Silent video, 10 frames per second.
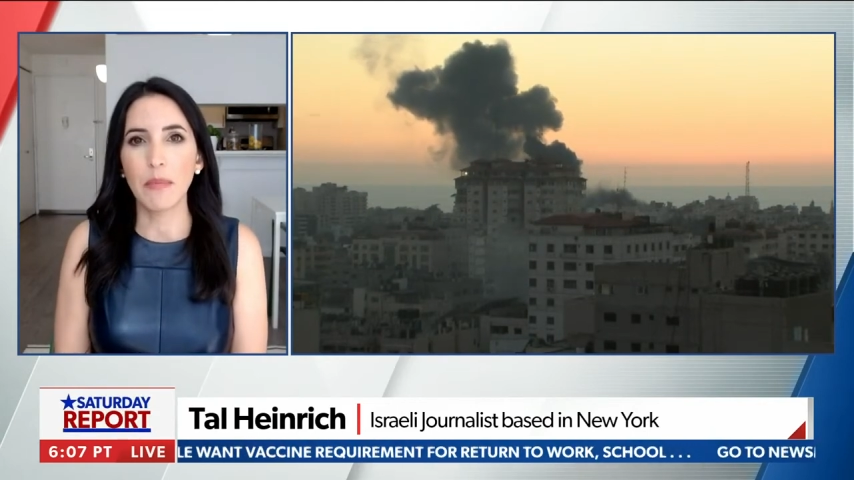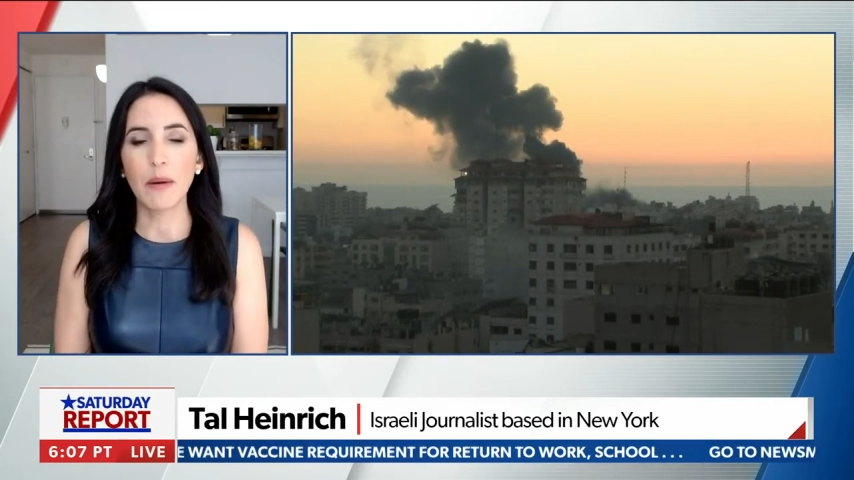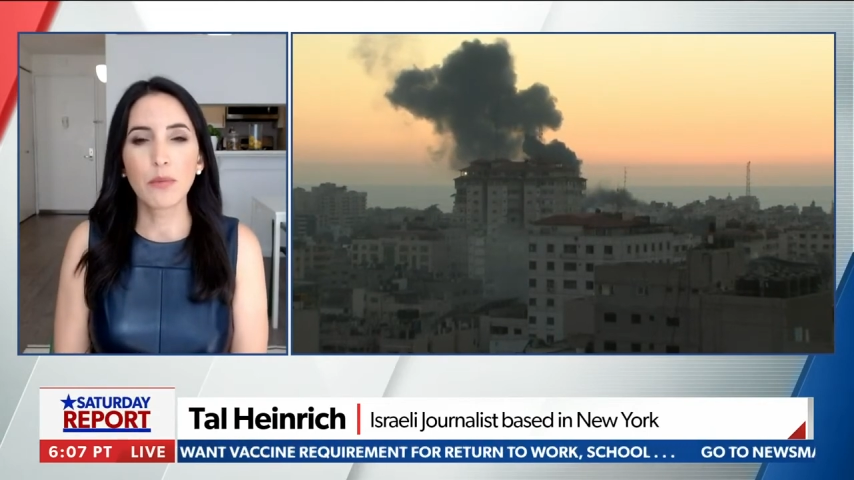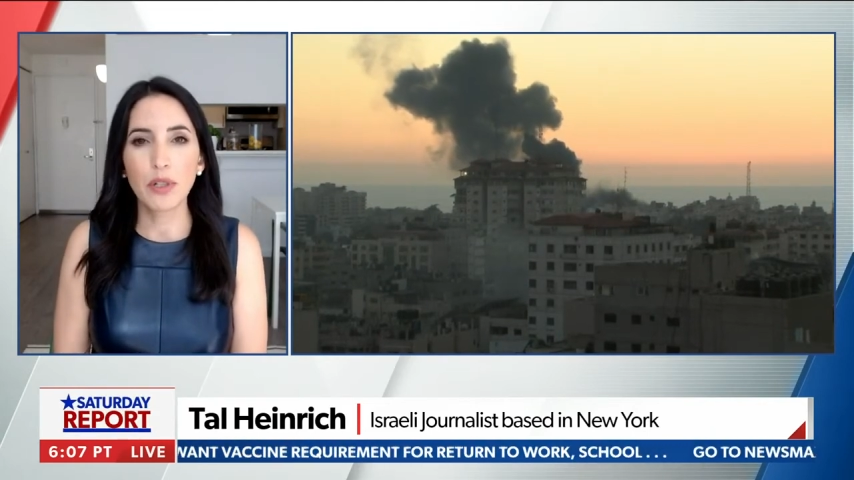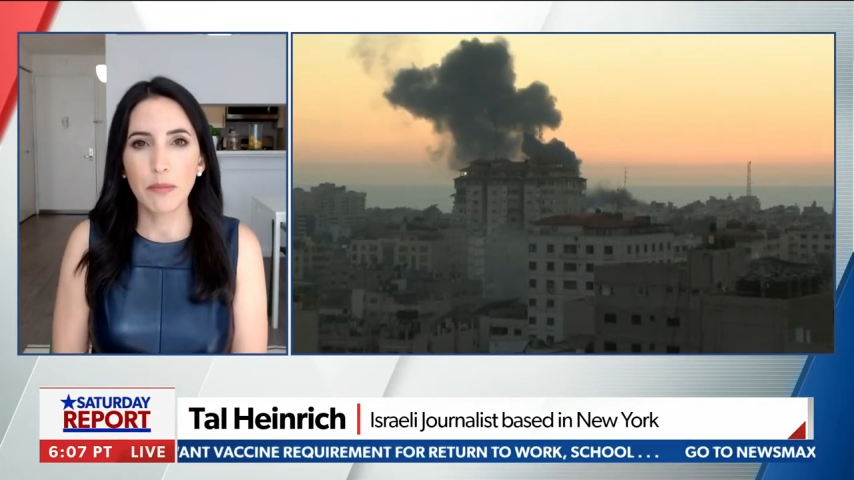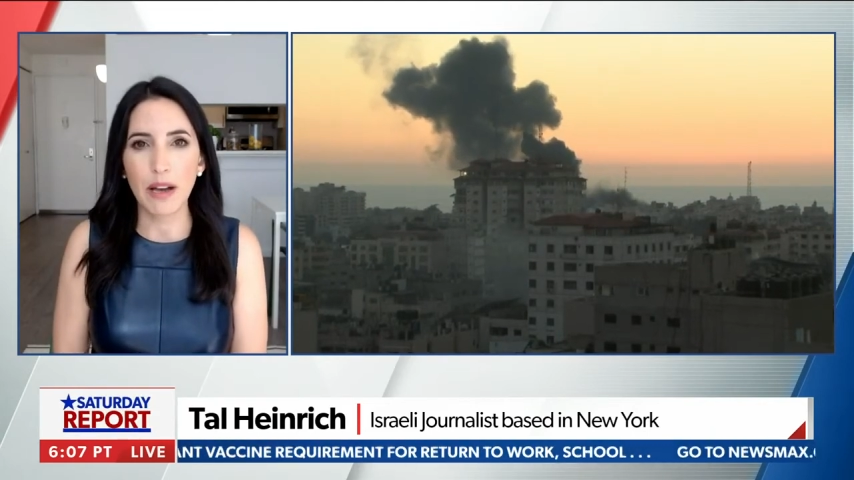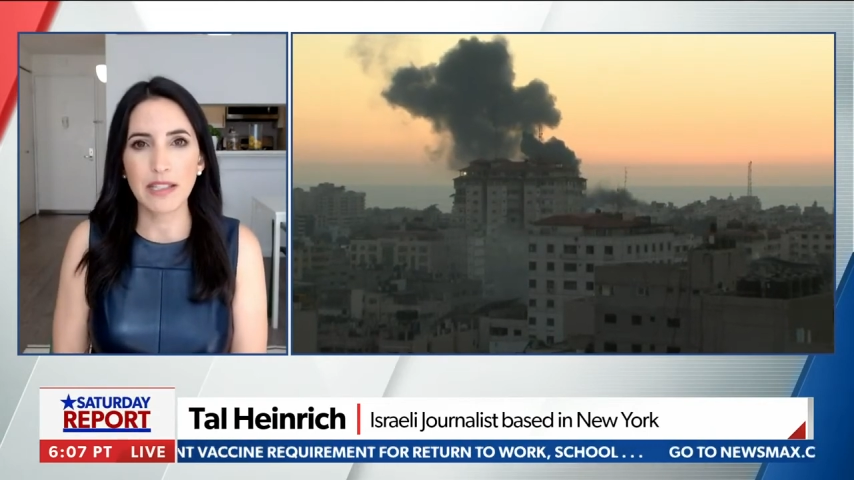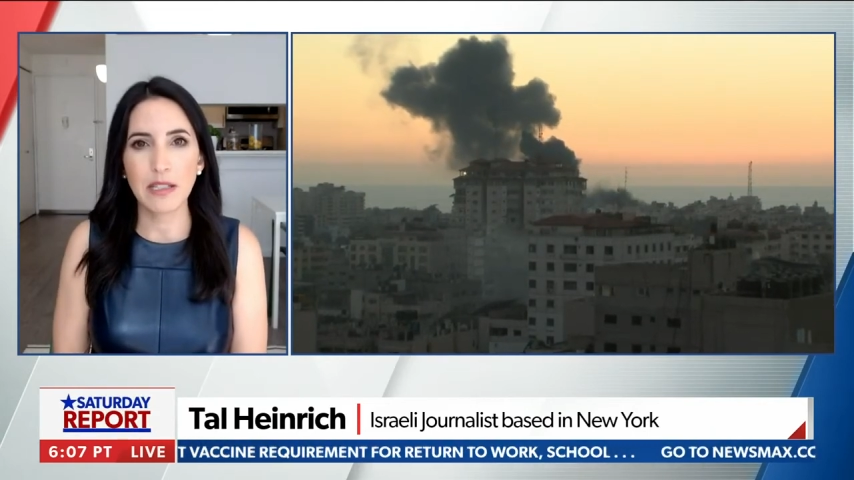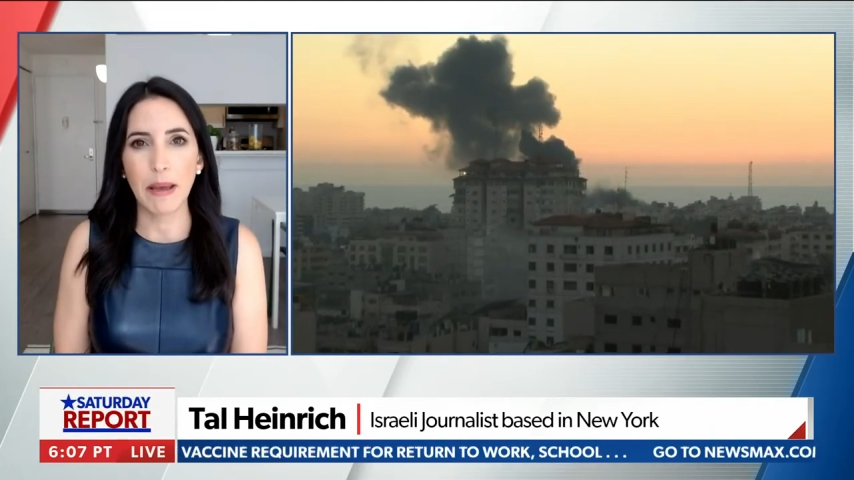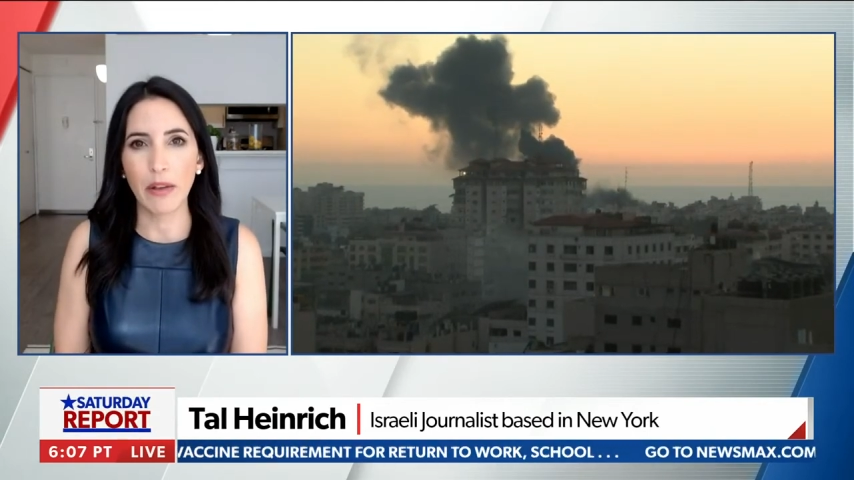Mahmoud
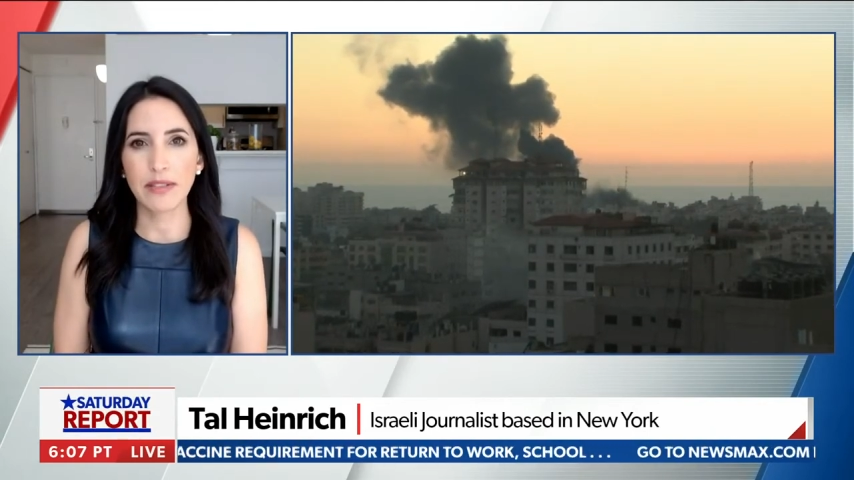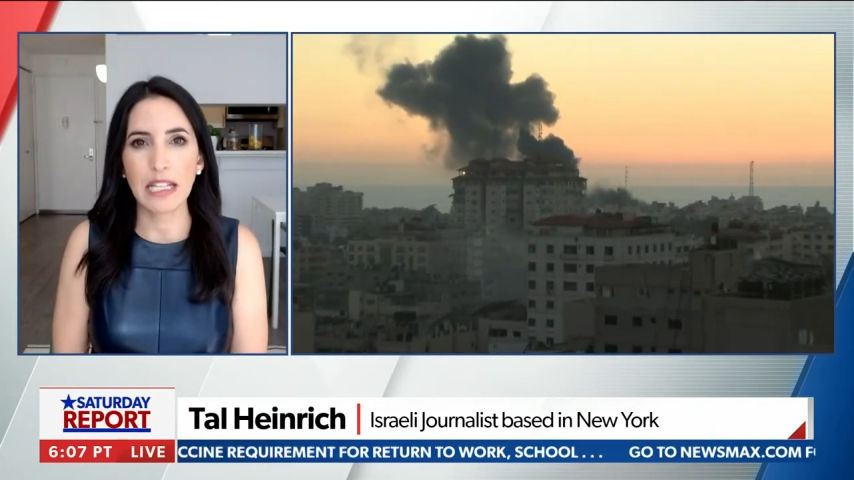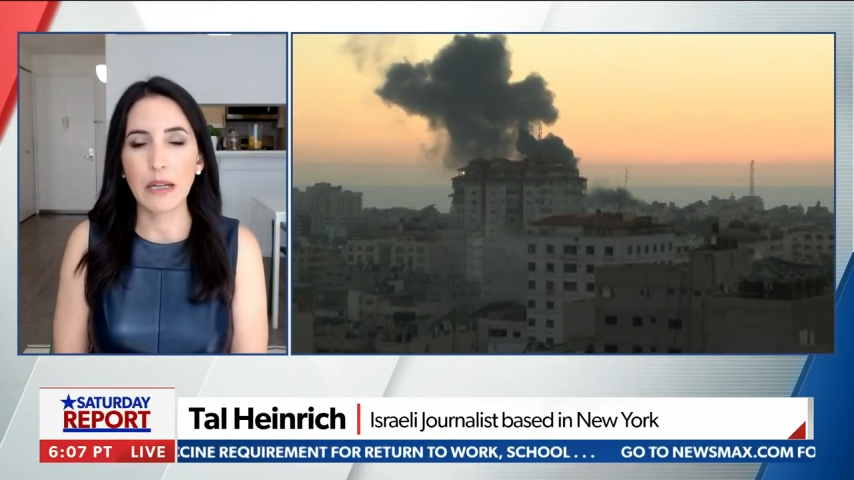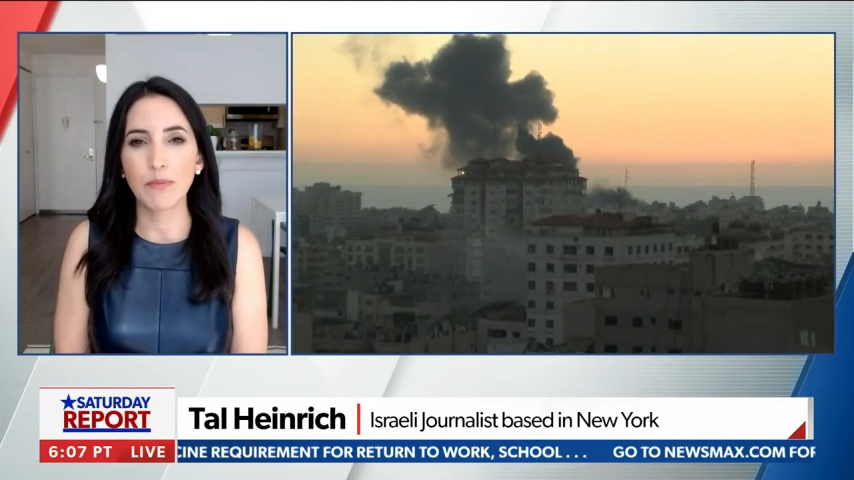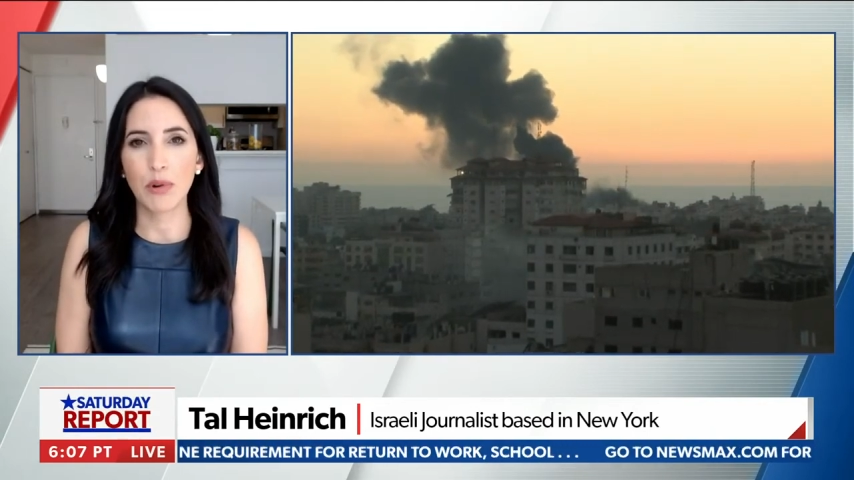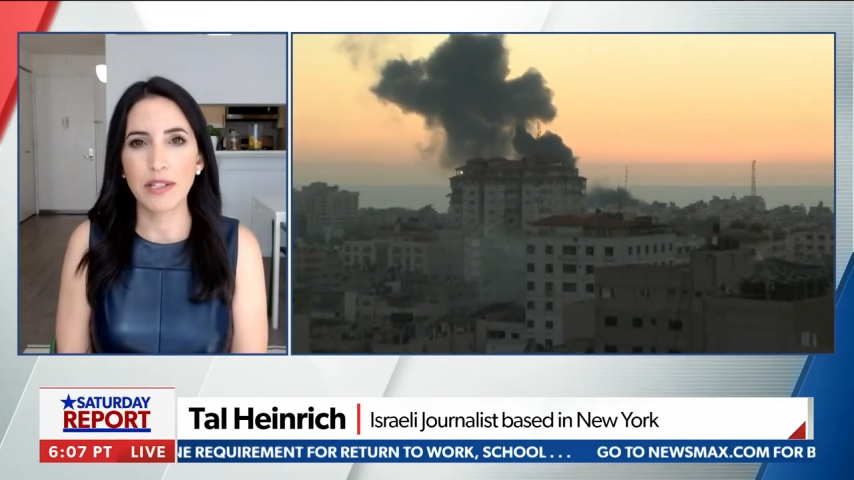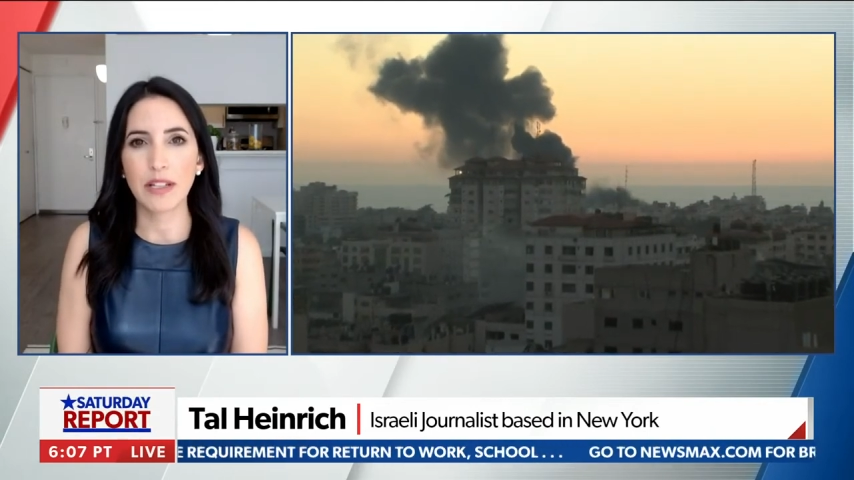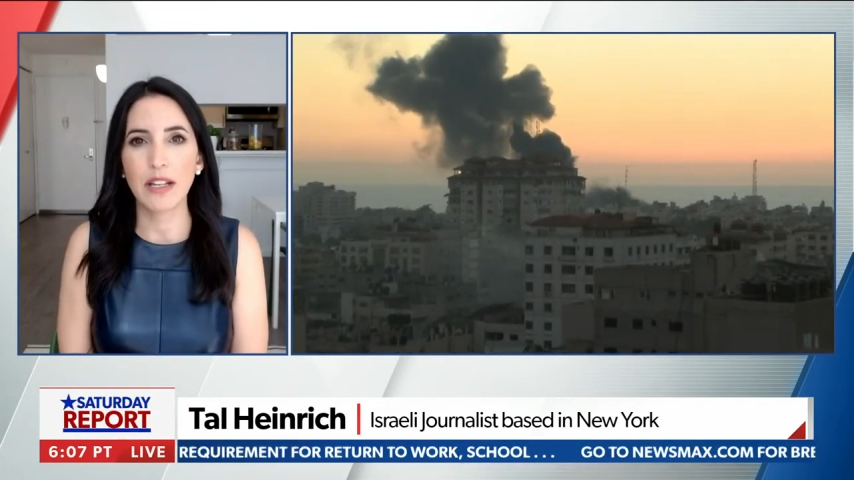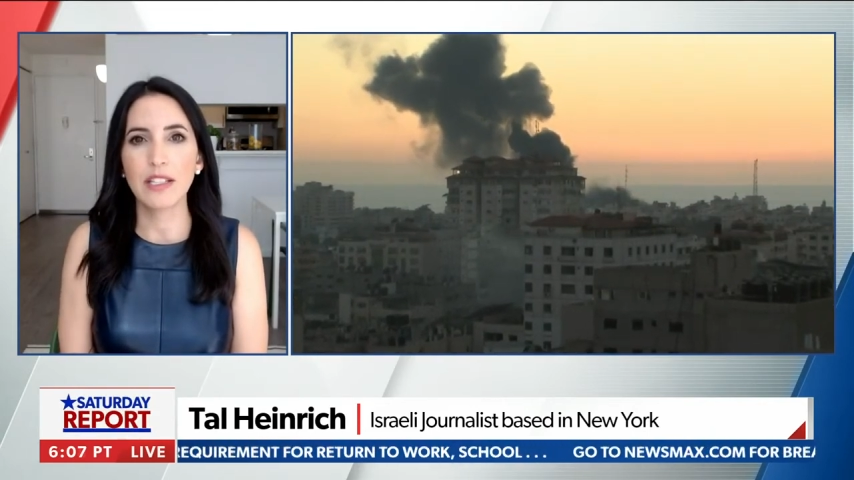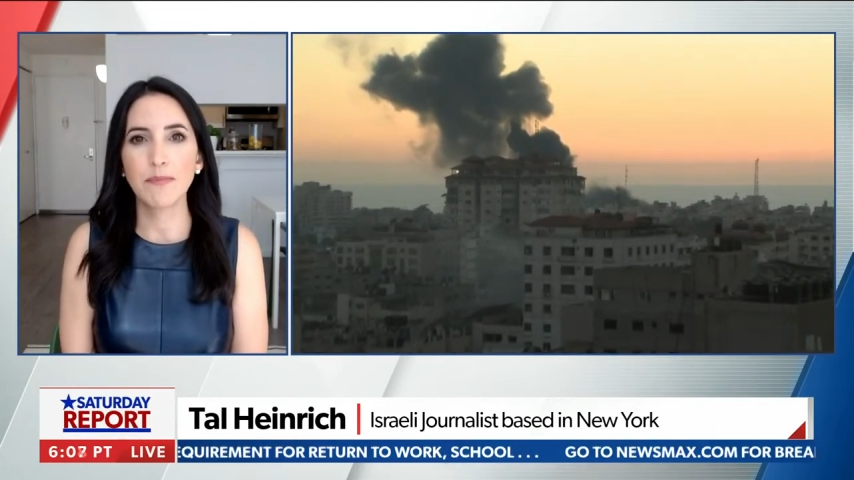Abbas, the Palestinian
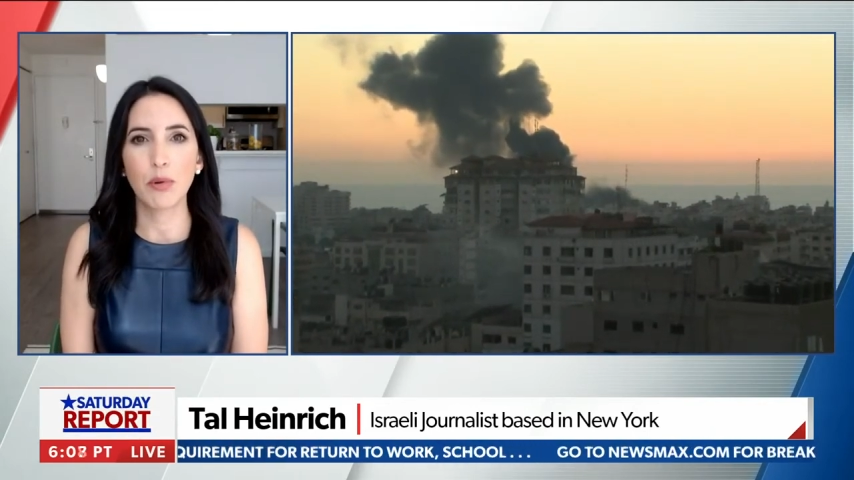president,